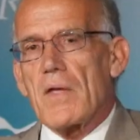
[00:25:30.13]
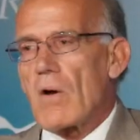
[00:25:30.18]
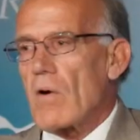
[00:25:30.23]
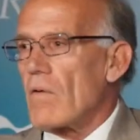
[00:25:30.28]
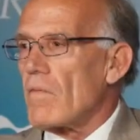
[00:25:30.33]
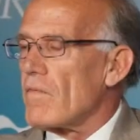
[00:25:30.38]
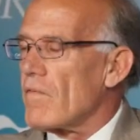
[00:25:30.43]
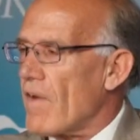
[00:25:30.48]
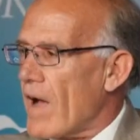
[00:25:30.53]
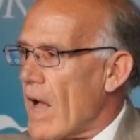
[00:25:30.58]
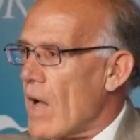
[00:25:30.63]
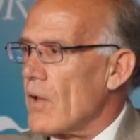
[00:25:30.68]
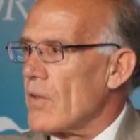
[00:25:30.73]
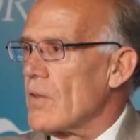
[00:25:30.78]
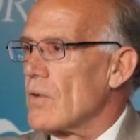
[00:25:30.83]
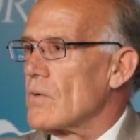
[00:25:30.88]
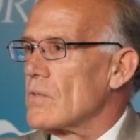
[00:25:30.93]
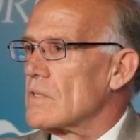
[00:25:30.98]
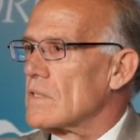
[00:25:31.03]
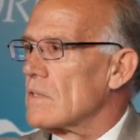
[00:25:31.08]
their
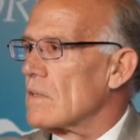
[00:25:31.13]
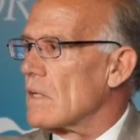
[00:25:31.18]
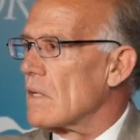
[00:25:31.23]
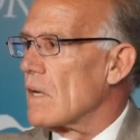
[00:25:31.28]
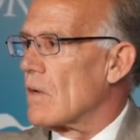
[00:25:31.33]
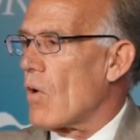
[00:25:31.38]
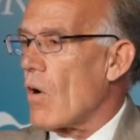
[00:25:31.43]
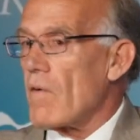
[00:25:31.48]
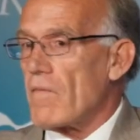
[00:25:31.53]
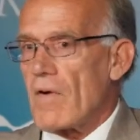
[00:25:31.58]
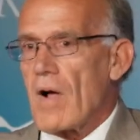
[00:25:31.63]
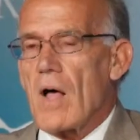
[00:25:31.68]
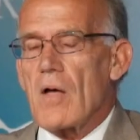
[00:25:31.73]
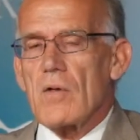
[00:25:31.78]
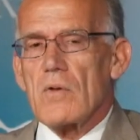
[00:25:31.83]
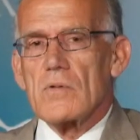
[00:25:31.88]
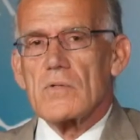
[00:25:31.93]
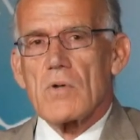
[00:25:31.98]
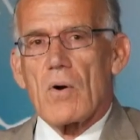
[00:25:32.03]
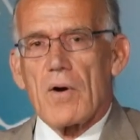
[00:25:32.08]
values and our
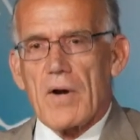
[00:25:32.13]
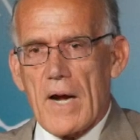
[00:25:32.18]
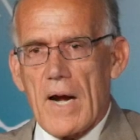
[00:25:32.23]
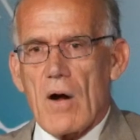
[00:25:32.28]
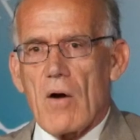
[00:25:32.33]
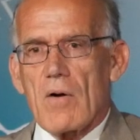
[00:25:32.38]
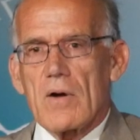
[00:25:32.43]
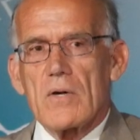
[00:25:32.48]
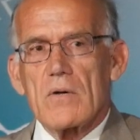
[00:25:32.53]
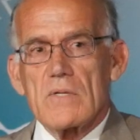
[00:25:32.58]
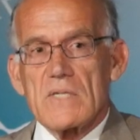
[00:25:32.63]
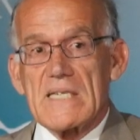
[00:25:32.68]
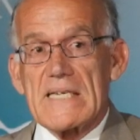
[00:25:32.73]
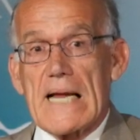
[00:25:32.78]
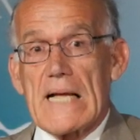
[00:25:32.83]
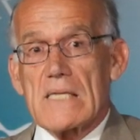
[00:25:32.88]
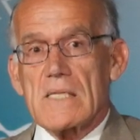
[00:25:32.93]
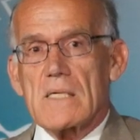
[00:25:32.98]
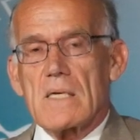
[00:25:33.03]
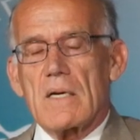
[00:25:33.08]
values are character's
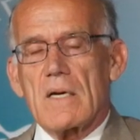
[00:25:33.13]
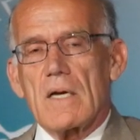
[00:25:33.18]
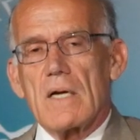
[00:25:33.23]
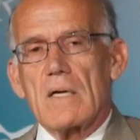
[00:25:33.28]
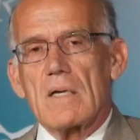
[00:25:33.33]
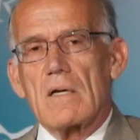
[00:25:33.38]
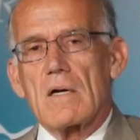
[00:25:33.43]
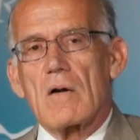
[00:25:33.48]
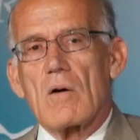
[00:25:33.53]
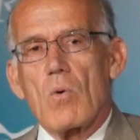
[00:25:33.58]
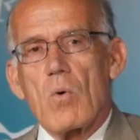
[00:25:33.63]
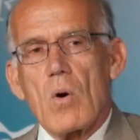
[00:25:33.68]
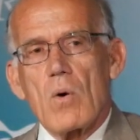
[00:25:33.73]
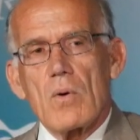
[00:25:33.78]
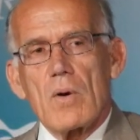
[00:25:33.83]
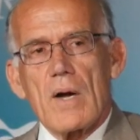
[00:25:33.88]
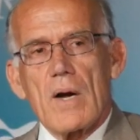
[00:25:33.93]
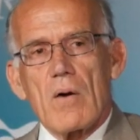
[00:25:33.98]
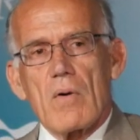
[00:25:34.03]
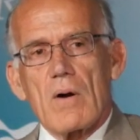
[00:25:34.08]
destiny, to
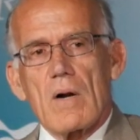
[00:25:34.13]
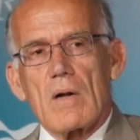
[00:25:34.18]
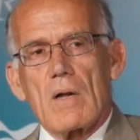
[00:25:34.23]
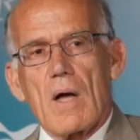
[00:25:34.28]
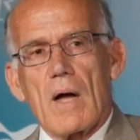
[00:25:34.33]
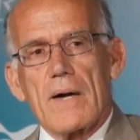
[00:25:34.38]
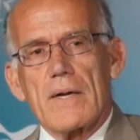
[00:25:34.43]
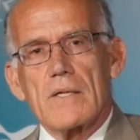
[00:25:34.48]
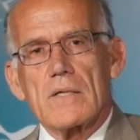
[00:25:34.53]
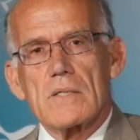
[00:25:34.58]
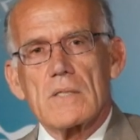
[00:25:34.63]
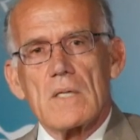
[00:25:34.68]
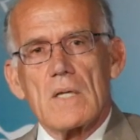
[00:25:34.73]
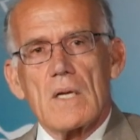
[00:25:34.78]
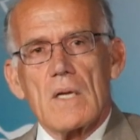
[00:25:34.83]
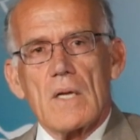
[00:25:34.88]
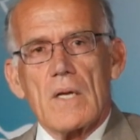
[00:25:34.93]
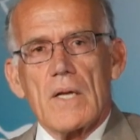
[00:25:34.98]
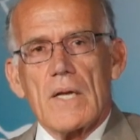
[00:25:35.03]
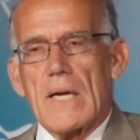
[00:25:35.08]
quote Heraclitus.
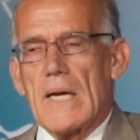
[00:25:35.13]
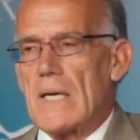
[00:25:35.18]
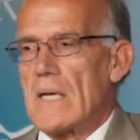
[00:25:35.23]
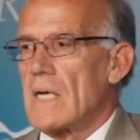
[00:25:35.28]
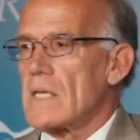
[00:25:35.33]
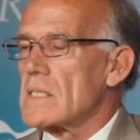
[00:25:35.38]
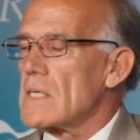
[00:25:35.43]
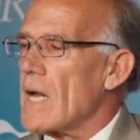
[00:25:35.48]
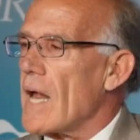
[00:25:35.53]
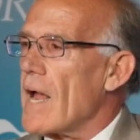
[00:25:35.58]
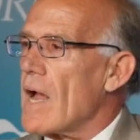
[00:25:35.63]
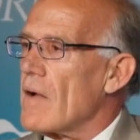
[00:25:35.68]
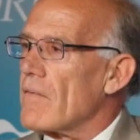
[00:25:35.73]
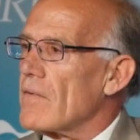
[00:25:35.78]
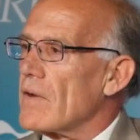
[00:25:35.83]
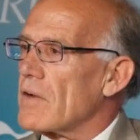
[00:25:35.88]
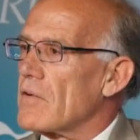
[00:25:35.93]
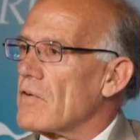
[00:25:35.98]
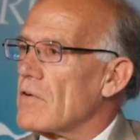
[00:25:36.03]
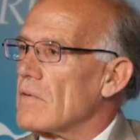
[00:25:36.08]
He doesn't have
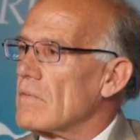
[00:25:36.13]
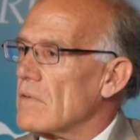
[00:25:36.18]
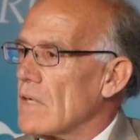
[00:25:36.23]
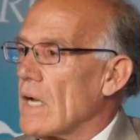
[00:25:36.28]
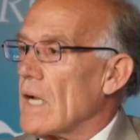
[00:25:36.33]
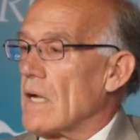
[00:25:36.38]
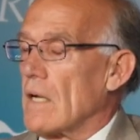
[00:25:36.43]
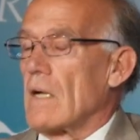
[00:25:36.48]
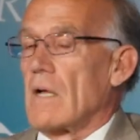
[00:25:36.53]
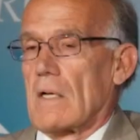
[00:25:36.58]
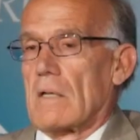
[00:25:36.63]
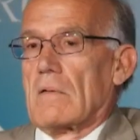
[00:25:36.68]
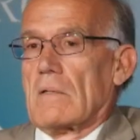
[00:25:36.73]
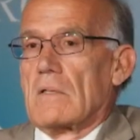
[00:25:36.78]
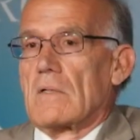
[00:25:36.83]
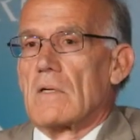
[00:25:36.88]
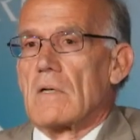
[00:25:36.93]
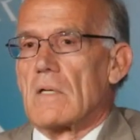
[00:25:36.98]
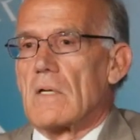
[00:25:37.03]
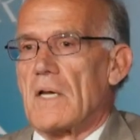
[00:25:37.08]
a
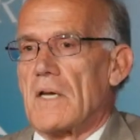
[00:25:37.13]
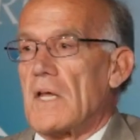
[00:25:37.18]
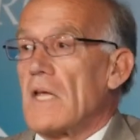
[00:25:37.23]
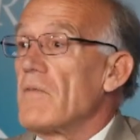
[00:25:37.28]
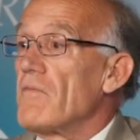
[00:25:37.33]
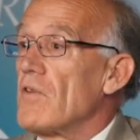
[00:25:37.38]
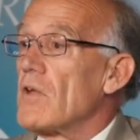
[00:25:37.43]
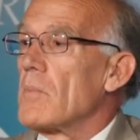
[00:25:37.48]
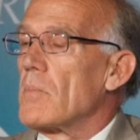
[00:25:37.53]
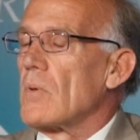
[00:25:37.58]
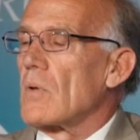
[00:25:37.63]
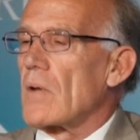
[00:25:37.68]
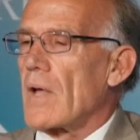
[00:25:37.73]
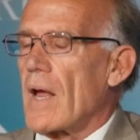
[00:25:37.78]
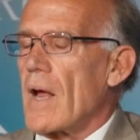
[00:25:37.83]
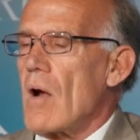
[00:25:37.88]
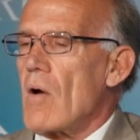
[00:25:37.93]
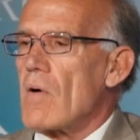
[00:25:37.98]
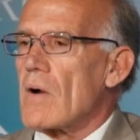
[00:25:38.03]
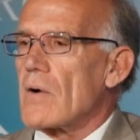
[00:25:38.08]
an enviable
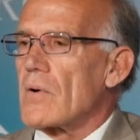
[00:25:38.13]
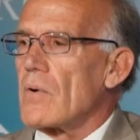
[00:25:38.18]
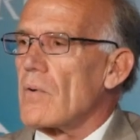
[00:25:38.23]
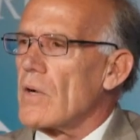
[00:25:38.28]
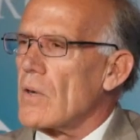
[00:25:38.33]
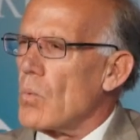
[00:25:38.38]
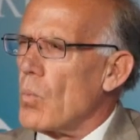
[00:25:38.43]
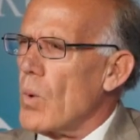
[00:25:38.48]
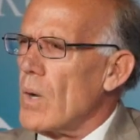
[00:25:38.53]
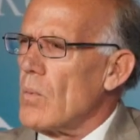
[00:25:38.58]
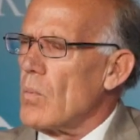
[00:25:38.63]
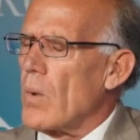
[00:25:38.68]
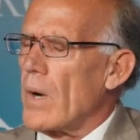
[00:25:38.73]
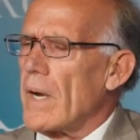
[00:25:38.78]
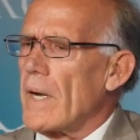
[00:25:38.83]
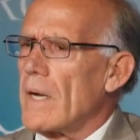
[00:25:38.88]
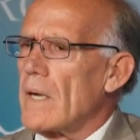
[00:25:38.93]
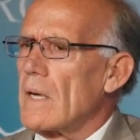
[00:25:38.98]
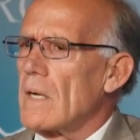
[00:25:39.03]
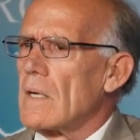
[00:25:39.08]
character in one
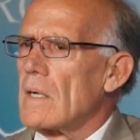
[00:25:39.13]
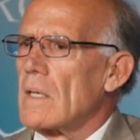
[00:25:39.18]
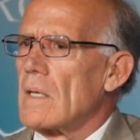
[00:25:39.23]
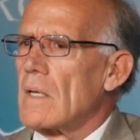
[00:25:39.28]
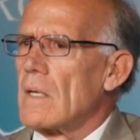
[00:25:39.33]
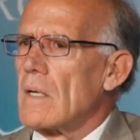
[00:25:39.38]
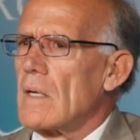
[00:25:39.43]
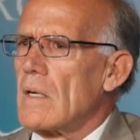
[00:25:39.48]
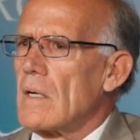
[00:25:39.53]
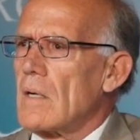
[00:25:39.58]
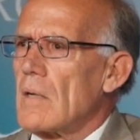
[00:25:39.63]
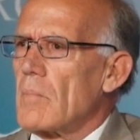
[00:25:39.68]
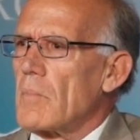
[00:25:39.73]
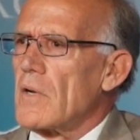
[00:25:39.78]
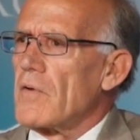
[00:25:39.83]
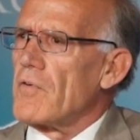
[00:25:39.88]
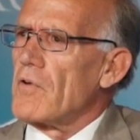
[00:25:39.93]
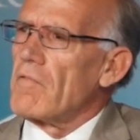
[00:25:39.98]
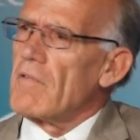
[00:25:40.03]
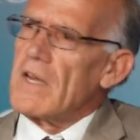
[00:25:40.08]
way.
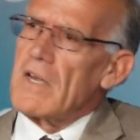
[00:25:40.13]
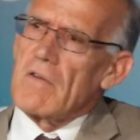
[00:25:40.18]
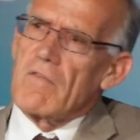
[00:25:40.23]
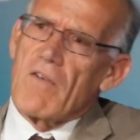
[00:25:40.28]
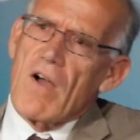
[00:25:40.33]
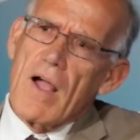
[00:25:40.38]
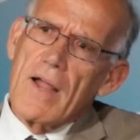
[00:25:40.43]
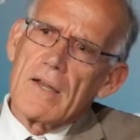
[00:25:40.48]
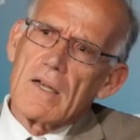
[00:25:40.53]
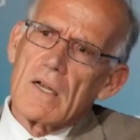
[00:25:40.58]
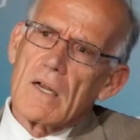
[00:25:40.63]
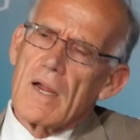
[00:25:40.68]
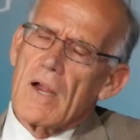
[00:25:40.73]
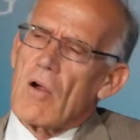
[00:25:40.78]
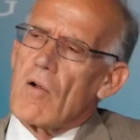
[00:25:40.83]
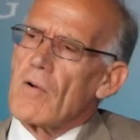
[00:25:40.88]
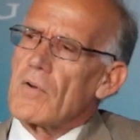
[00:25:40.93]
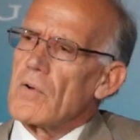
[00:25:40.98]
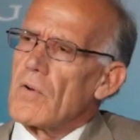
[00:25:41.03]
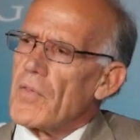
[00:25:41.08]
But if you read divine
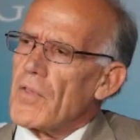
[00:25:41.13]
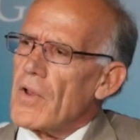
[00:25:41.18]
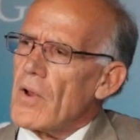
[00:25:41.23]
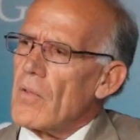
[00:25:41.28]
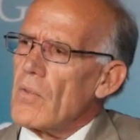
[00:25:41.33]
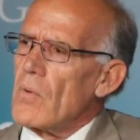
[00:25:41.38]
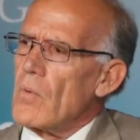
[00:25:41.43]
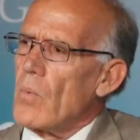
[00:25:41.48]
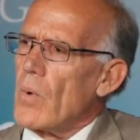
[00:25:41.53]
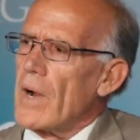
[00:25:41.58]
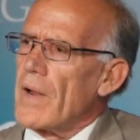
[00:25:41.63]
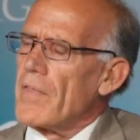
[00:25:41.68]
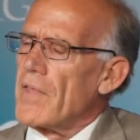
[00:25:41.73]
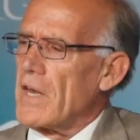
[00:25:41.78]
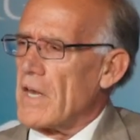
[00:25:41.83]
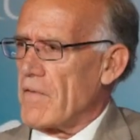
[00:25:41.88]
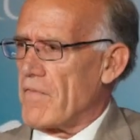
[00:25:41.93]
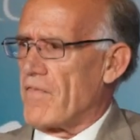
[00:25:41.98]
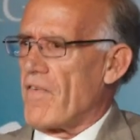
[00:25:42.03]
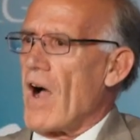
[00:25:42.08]
character in the other way,
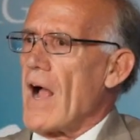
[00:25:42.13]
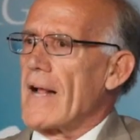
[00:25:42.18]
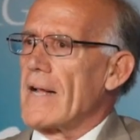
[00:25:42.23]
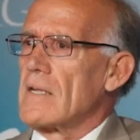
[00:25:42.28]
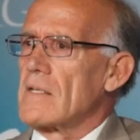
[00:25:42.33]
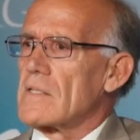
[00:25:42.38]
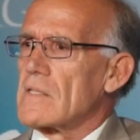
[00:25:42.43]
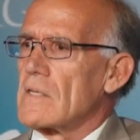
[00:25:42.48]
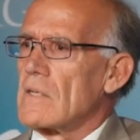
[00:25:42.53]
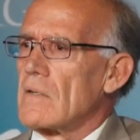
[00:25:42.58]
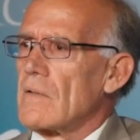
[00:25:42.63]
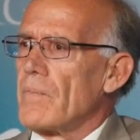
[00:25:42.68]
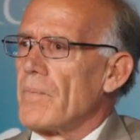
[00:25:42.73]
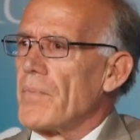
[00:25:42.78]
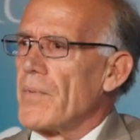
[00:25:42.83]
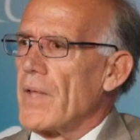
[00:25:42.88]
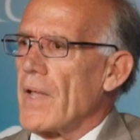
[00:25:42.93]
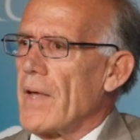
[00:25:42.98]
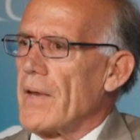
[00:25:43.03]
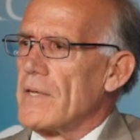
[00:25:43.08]
that he fights
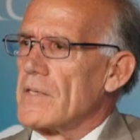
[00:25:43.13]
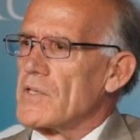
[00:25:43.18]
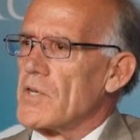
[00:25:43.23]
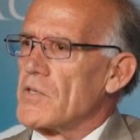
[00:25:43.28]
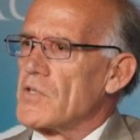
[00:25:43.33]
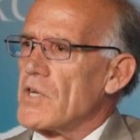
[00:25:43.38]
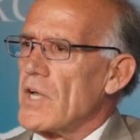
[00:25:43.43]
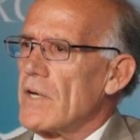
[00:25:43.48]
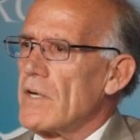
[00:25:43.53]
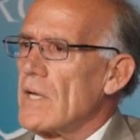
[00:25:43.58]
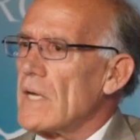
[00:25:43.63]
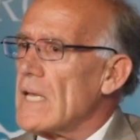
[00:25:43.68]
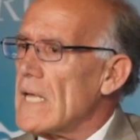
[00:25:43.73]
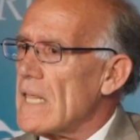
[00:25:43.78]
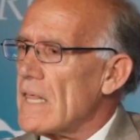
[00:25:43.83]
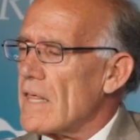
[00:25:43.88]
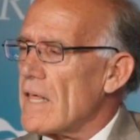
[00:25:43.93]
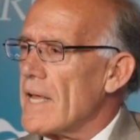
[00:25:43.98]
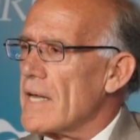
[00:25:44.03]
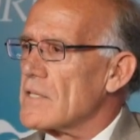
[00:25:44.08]
and his agenda
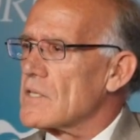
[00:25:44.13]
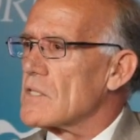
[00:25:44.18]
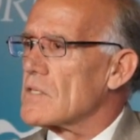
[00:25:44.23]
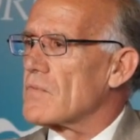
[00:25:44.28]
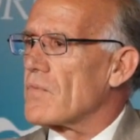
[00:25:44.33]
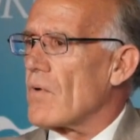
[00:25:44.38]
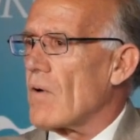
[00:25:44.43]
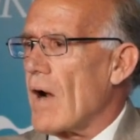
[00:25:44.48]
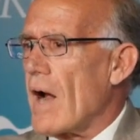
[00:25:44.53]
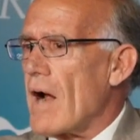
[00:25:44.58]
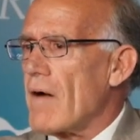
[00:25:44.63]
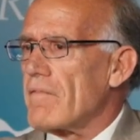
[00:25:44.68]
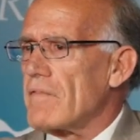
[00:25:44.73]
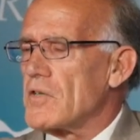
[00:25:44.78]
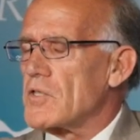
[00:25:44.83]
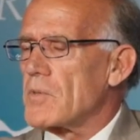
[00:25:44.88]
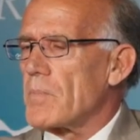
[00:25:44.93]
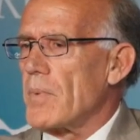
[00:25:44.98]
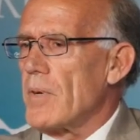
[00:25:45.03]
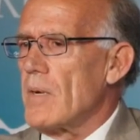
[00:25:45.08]
he thinks is for
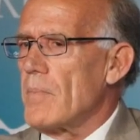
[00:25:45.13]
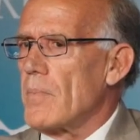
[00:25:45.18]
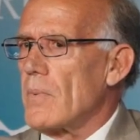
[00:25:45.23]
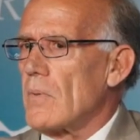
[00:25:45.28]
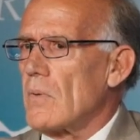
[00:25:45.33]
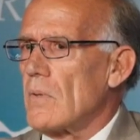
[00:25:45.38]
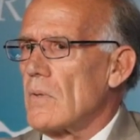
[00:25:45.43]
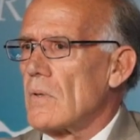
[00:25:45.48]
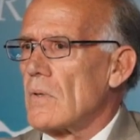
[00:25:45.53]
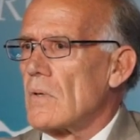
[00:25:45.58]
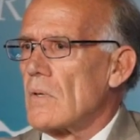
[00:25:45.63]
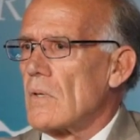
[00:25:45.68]
average people,